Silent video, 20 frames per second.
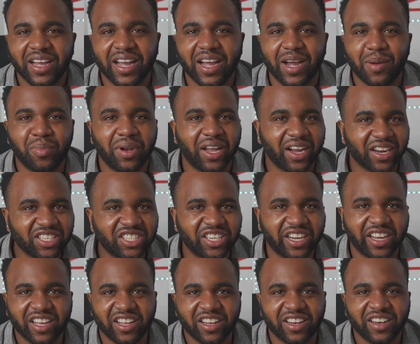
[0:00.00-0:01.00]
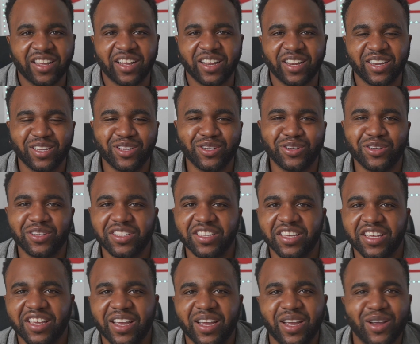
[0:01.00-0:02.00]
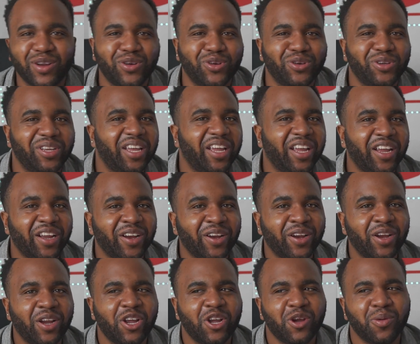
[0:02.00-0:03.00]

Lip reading: a black child that, you can't grow your hair,